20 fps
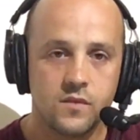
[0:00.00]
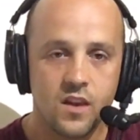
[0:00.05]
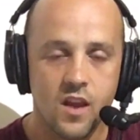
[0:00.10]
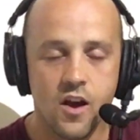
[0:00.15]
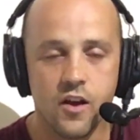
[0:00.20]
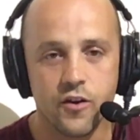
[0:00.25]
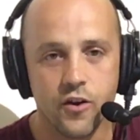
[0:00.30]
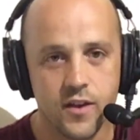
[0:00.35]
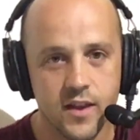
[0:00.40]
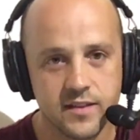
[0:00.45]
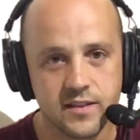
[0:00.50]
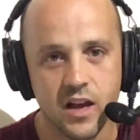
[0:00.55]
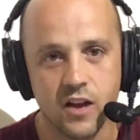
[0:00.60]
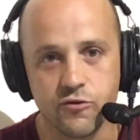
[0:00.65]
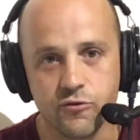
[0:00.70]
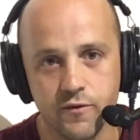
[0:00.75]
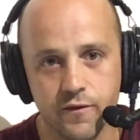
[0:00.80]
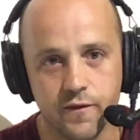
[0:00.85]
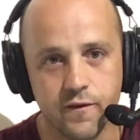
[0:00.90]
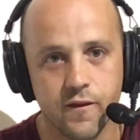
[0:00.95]
I know that's
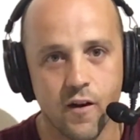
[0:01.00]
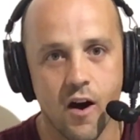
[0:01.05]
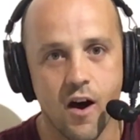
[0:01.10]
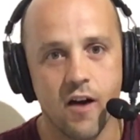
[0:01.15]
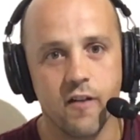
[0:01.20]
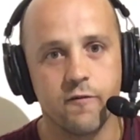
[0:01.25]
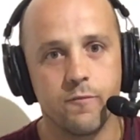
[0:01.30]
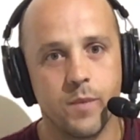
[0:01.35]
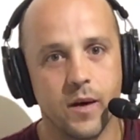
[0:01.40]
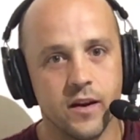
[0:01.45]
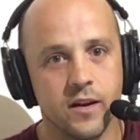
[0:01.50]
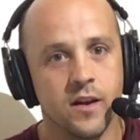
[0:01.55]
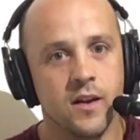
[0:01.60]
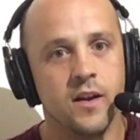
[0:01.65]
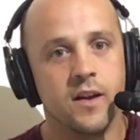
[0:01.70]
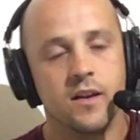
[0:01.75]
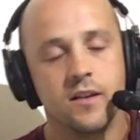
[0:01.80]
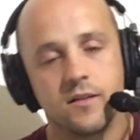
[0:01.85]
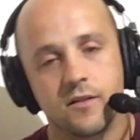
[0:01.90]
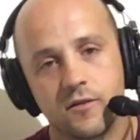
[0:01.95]
105, but
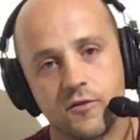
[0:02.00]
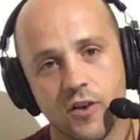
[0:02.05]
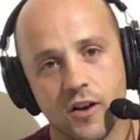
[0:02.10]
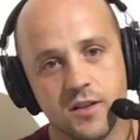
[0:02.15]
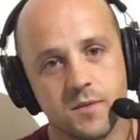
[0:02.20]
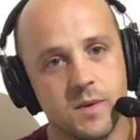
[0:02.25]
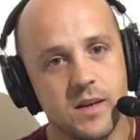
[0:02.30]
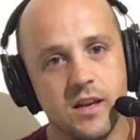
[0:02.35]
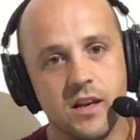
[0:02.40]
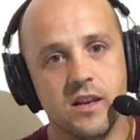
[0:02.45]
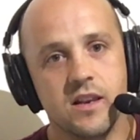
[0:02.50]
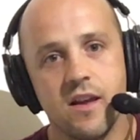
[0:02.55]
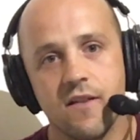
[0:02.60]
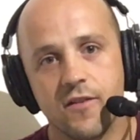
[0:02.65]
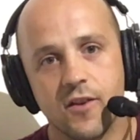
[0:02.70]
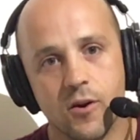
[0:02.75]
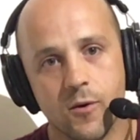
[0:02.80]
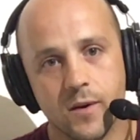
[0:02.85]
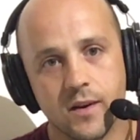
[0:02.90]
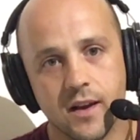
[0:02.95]
trust me, you're
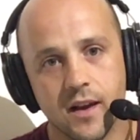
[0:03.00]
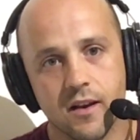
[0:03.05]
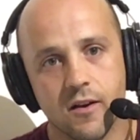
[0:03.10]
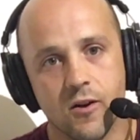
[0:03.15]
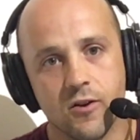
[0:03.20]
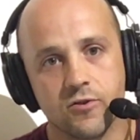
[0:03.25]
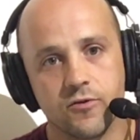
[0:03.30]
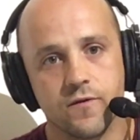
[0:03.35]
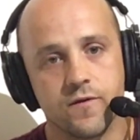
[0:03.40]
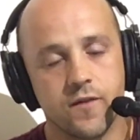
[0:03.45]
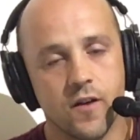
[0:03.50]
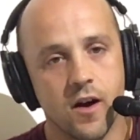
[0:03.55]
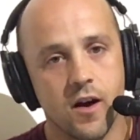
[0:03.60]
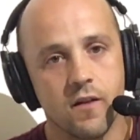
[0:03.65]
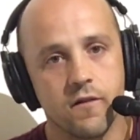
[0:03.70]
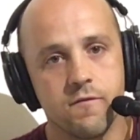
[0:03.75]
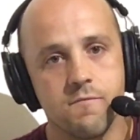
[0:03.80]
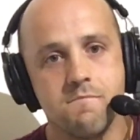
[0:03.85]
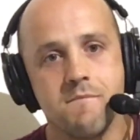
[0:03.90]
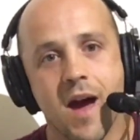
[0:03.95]
never going to get
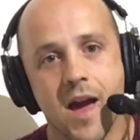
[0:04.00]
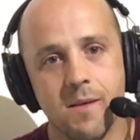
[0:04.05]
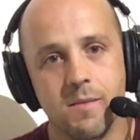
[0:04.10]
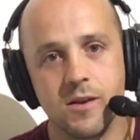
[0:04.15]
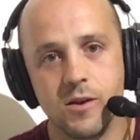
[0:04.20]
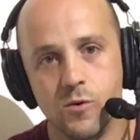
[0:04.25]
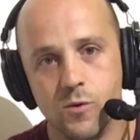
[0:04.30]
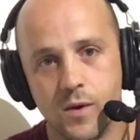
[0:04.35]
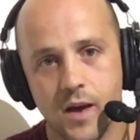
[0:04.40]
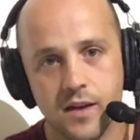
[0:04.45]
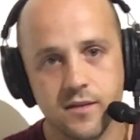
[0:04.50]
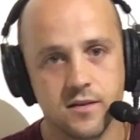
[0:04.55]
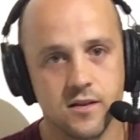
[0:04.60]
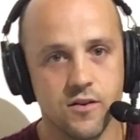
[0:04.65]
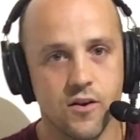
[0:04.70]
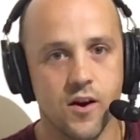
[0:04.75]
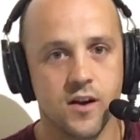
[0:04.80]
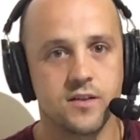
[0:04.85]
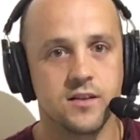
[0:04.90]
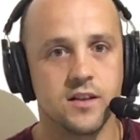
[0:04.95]
105. Maybe you'll get to
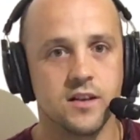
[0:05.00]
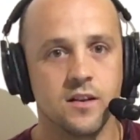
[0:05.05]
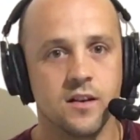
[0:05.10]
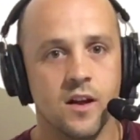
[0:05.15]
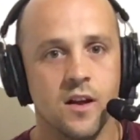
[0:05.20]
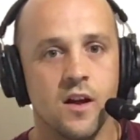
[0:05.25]
90.